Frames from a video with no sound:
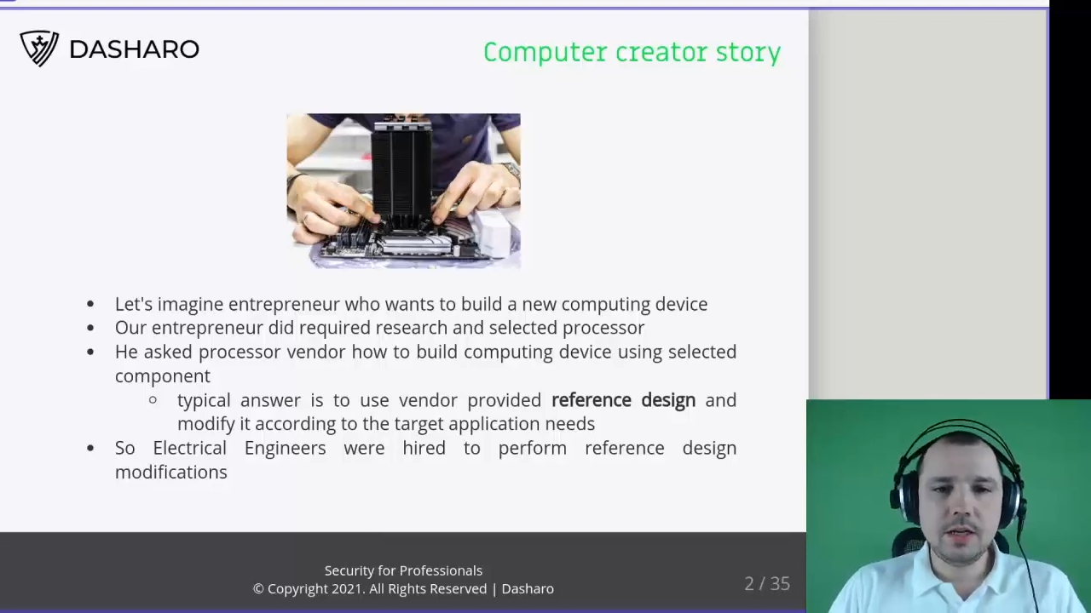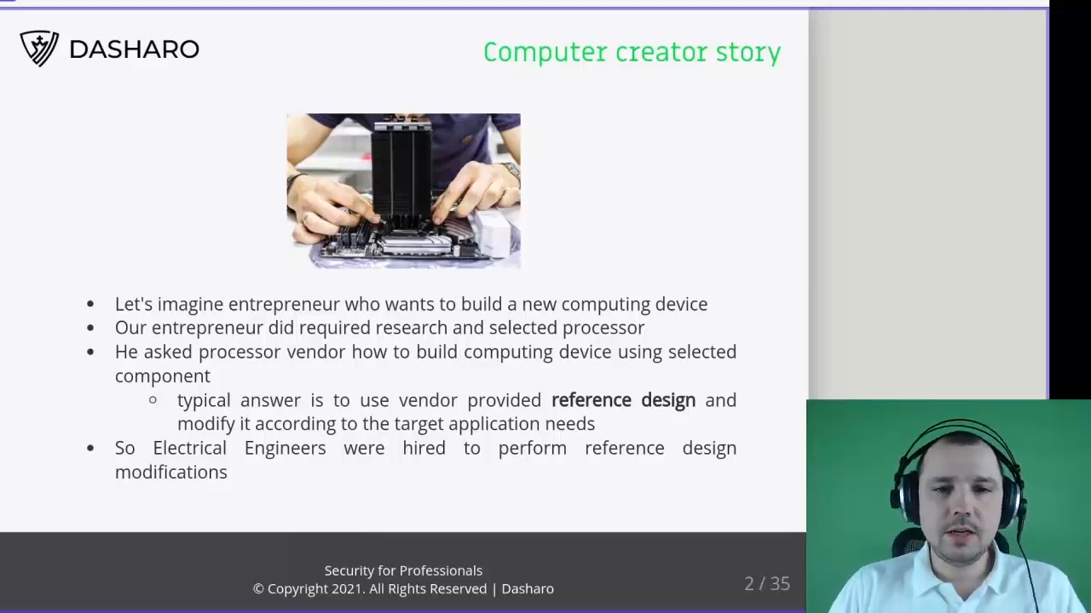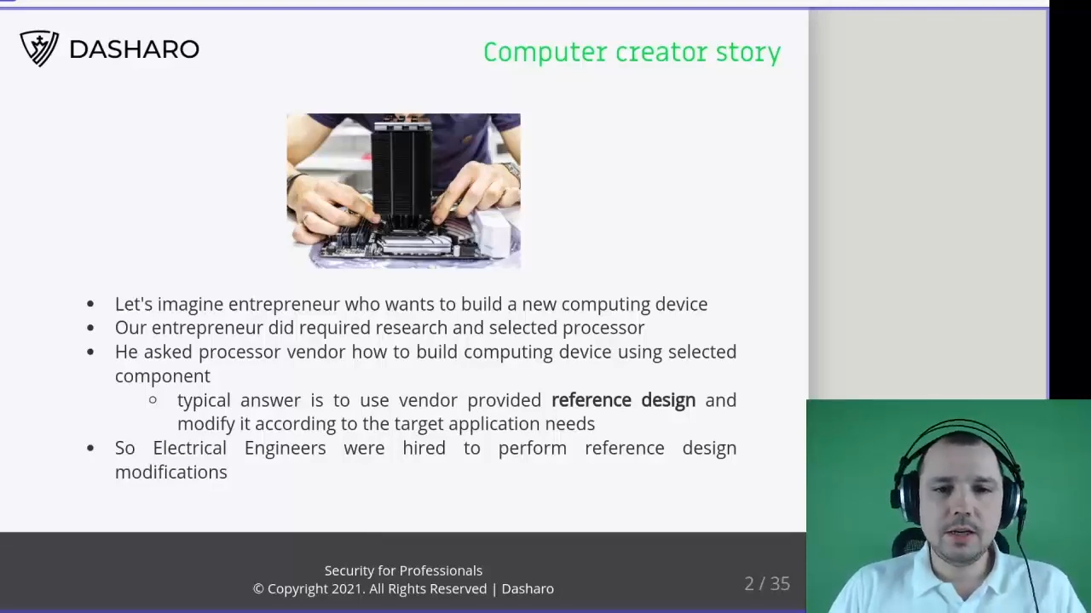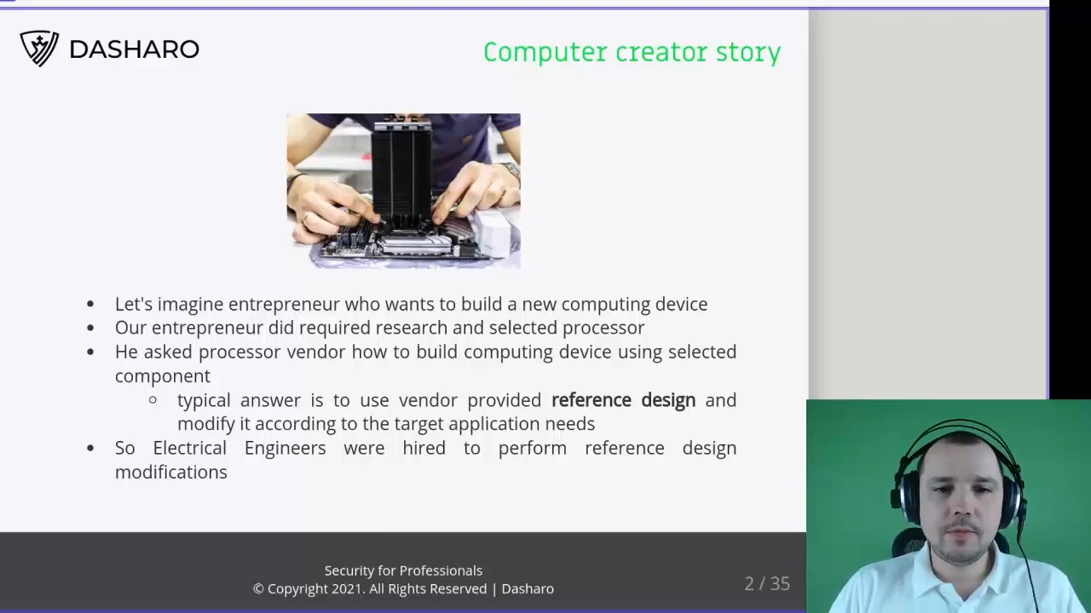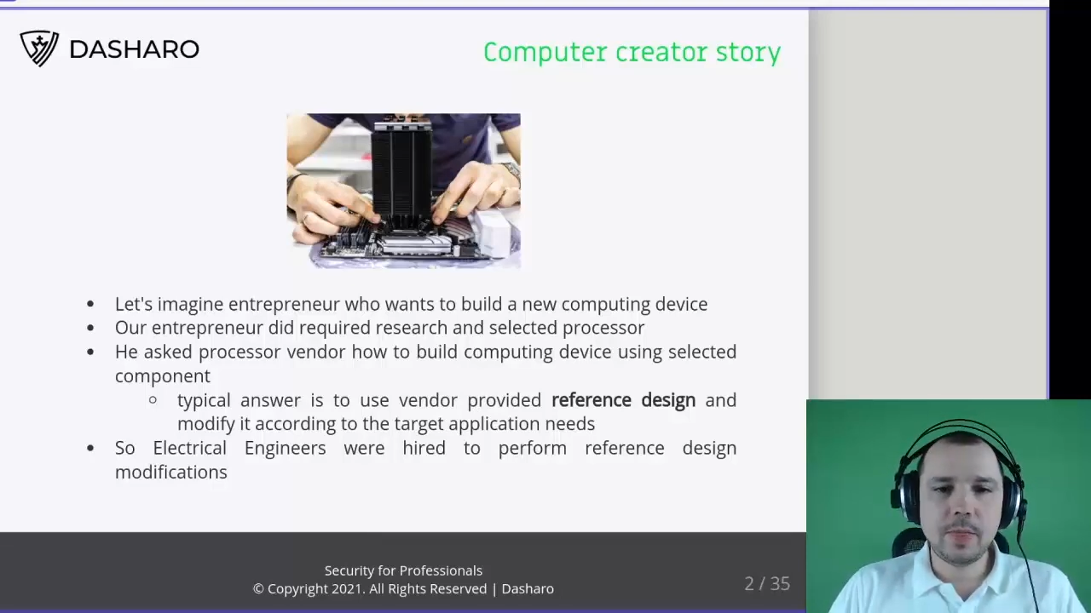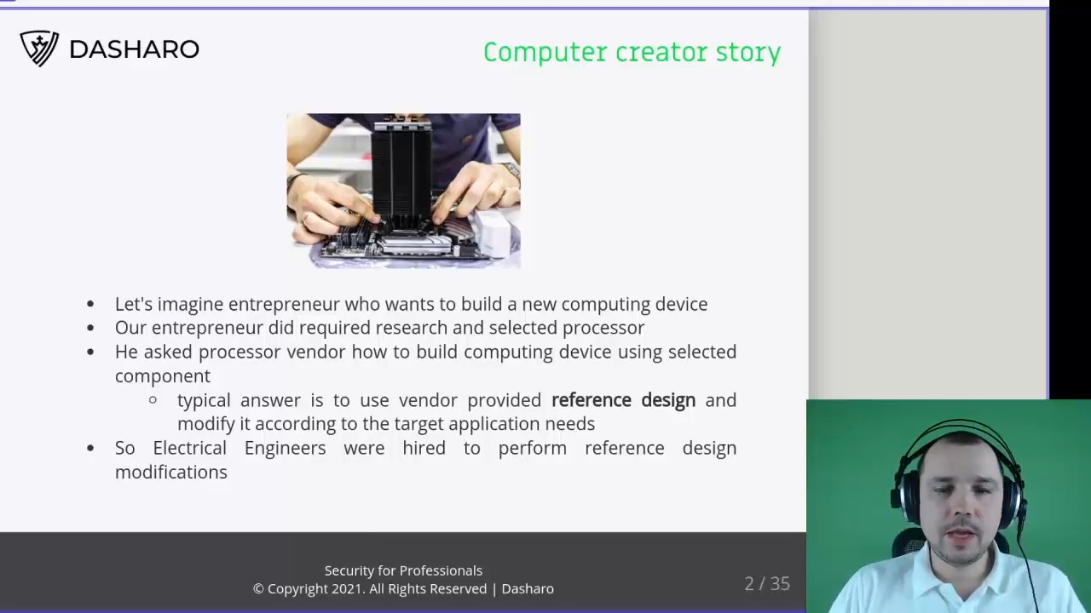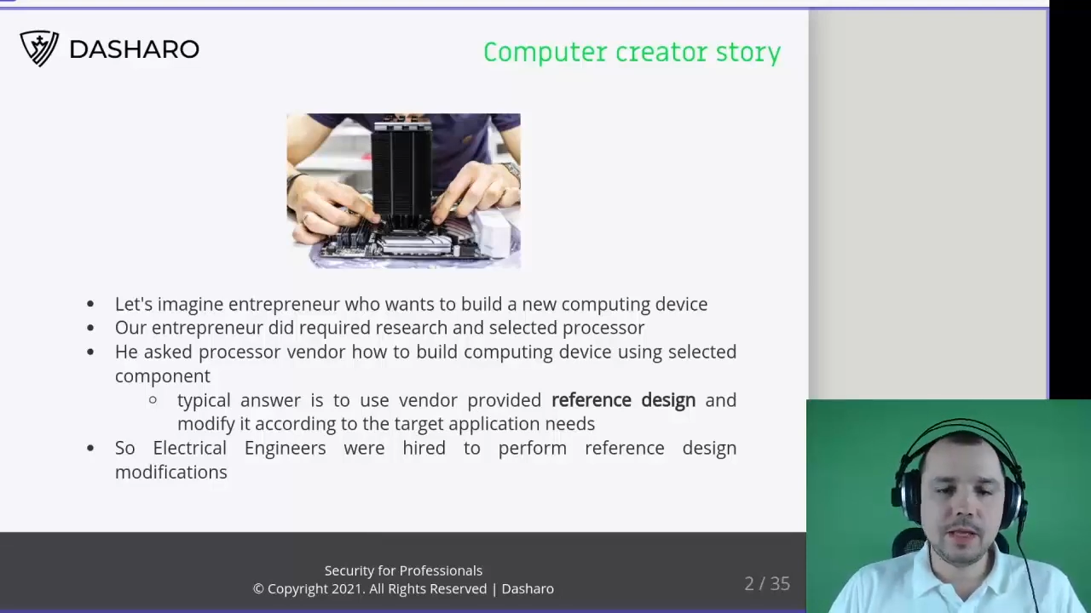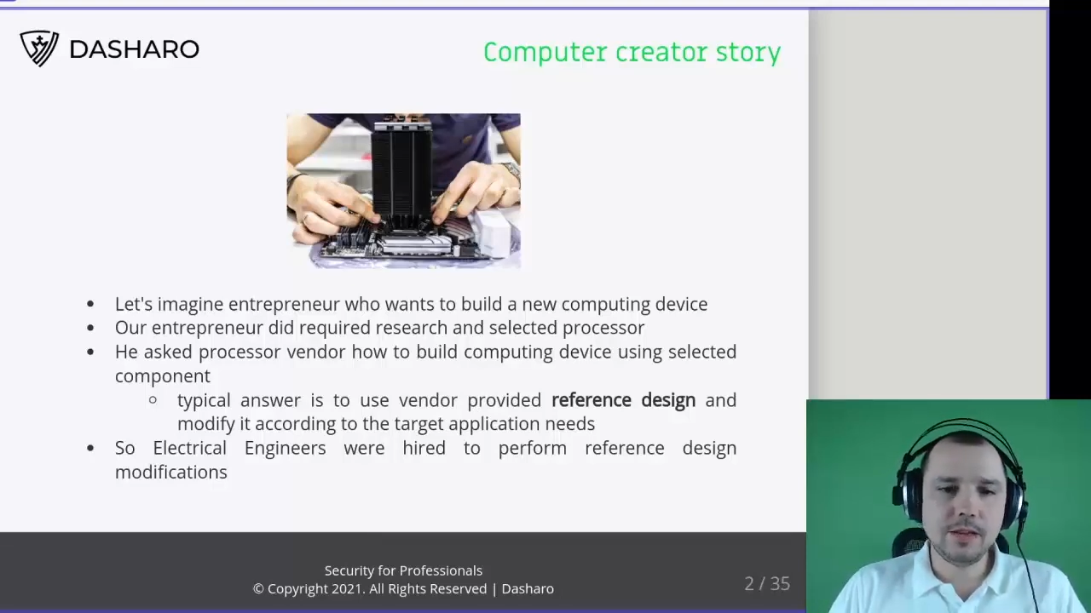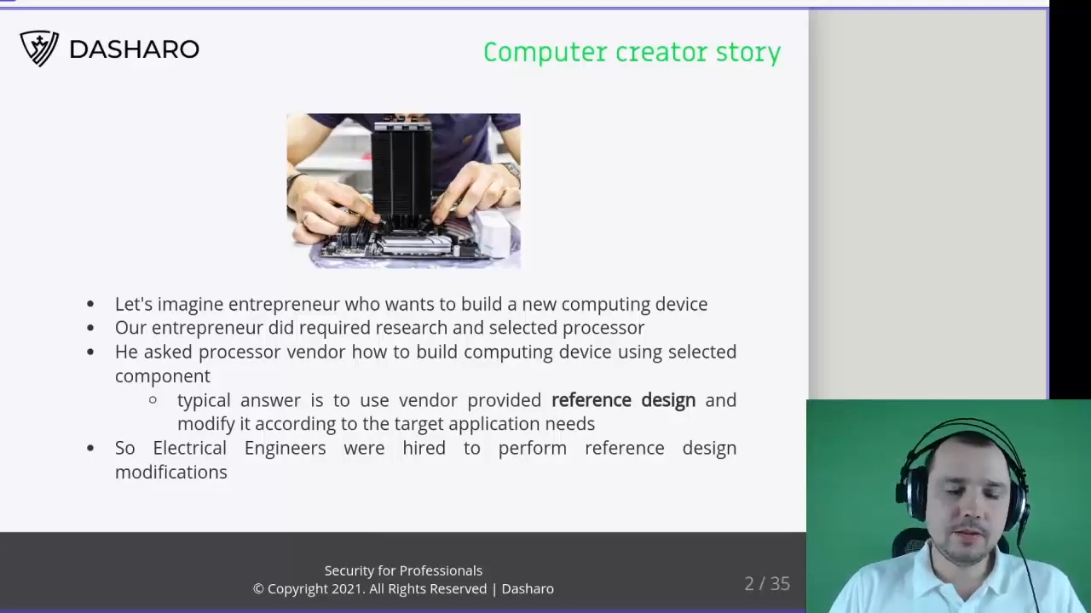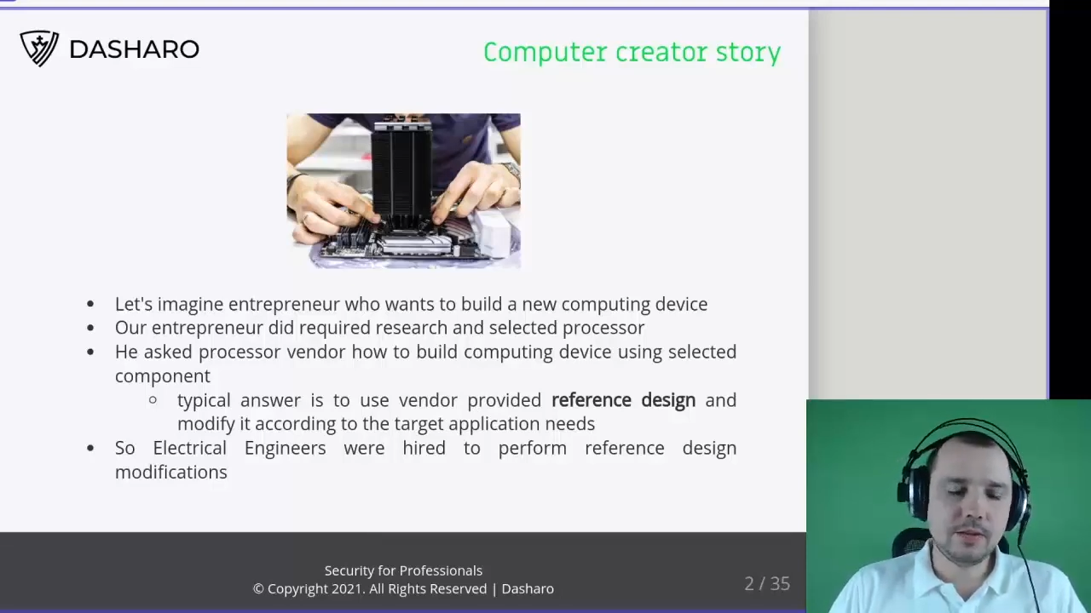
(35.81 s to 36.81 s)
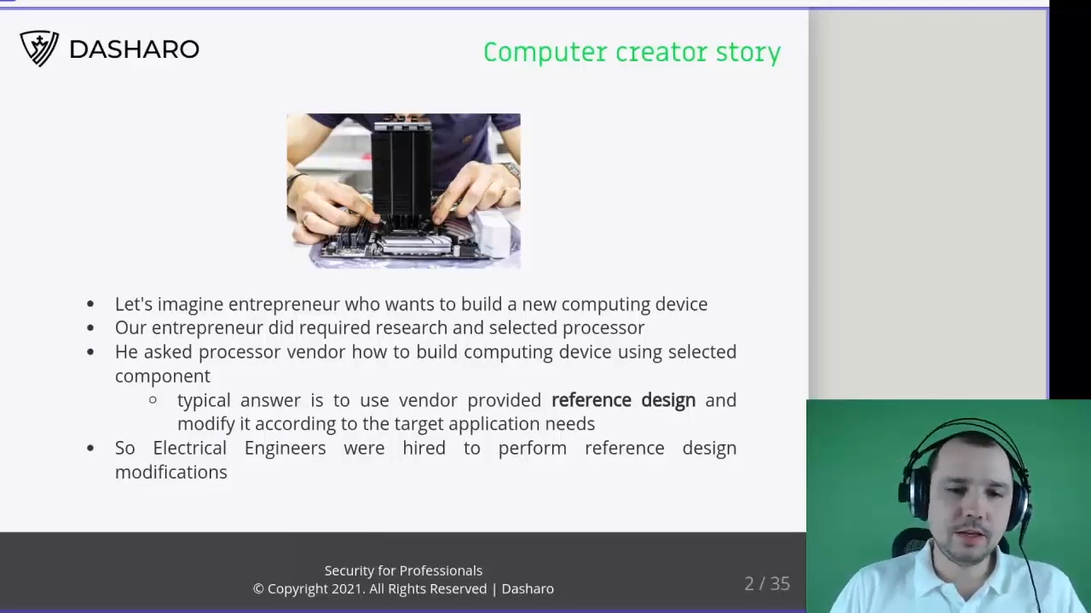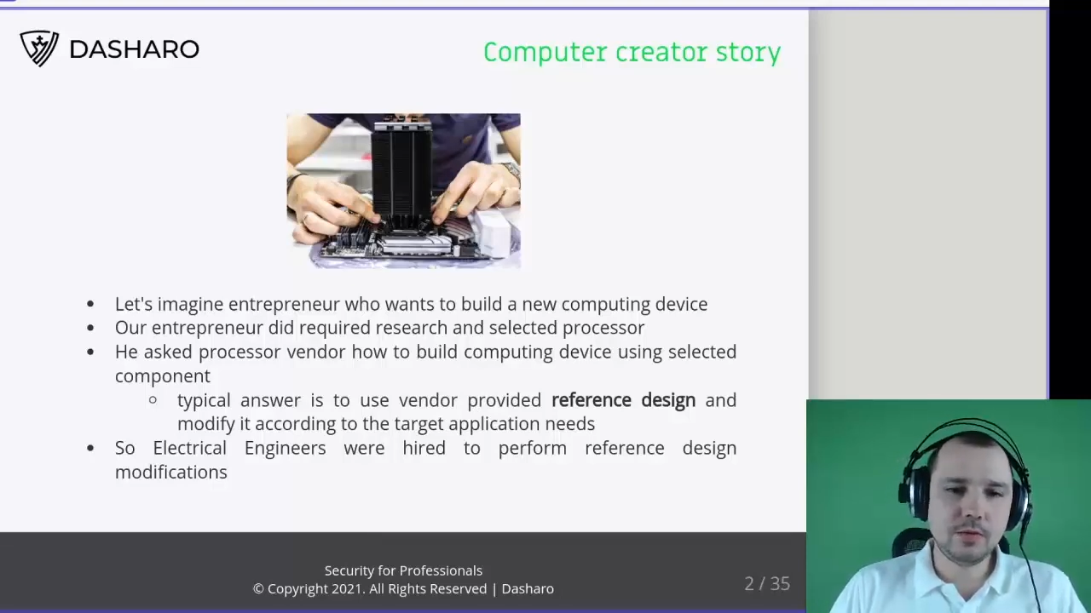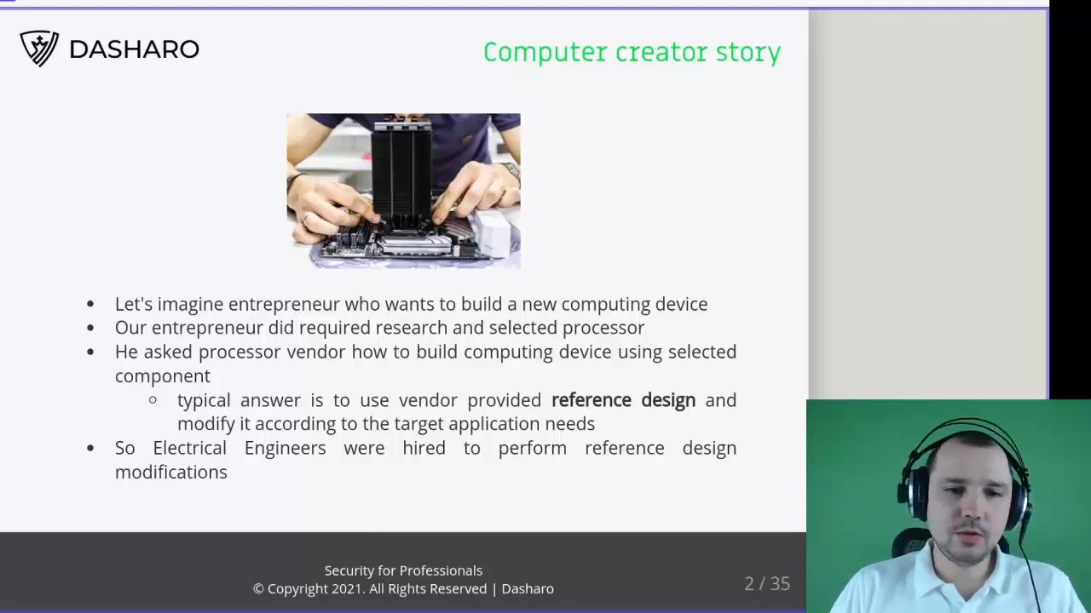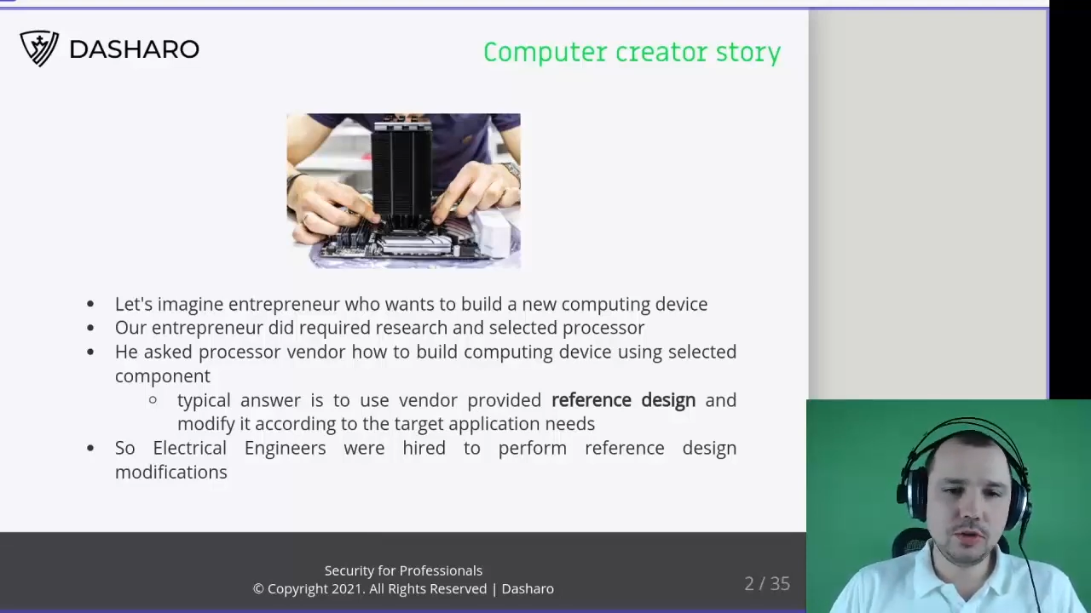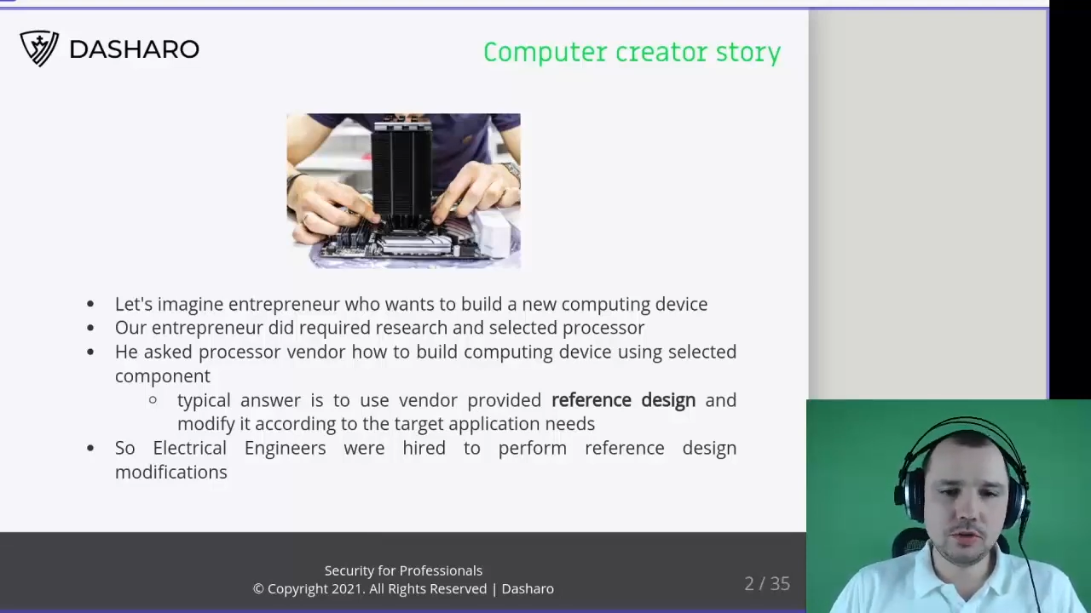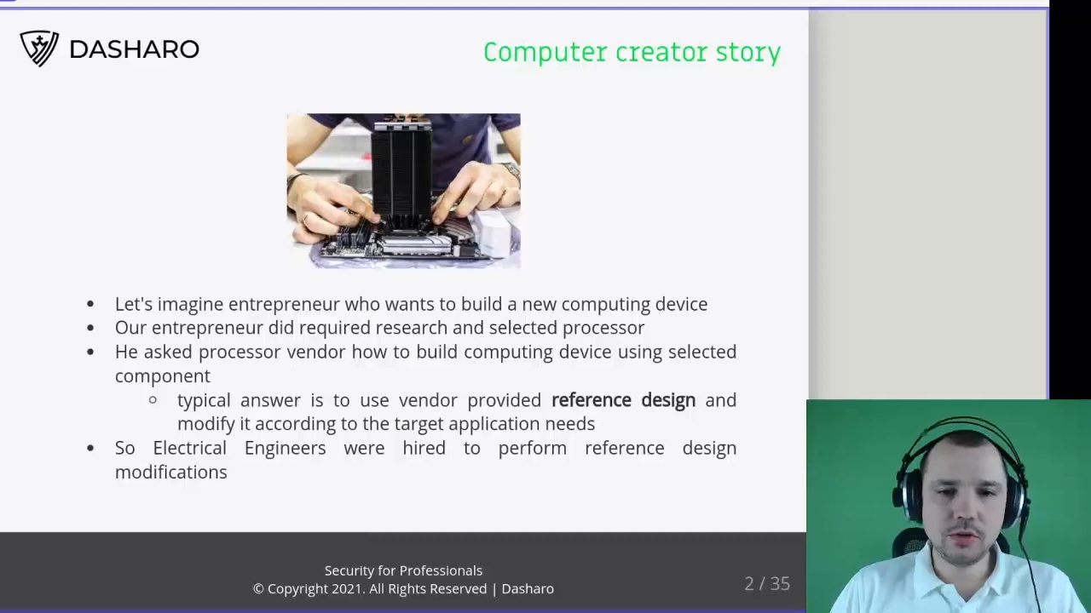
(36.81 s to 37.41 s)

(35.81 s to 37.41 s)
and wondered,